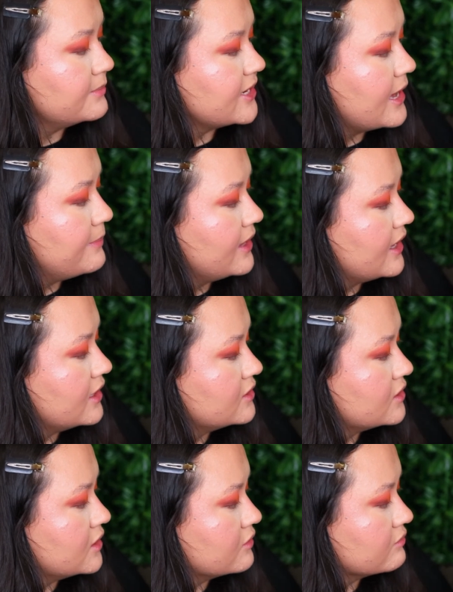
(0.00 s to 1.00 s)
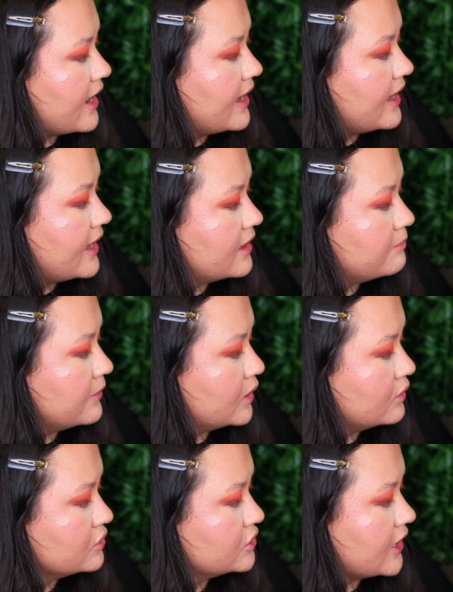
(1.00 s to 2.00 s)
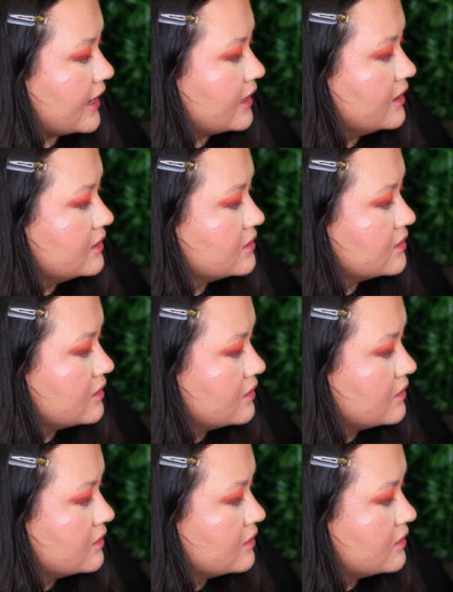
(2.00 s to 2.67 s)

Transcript: I'm tapping into the right hand middle shade,